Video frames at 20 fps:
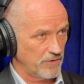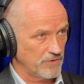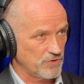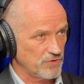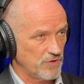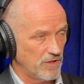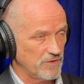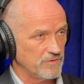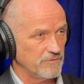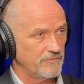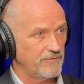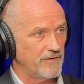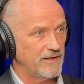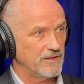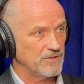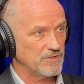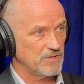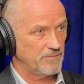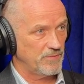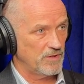construction
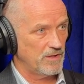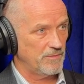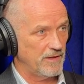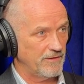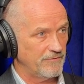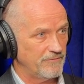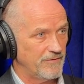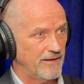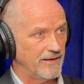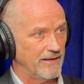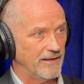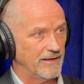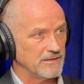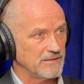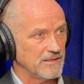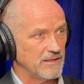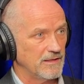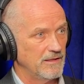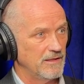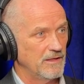phase to permanent
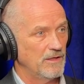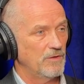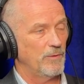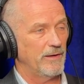financing.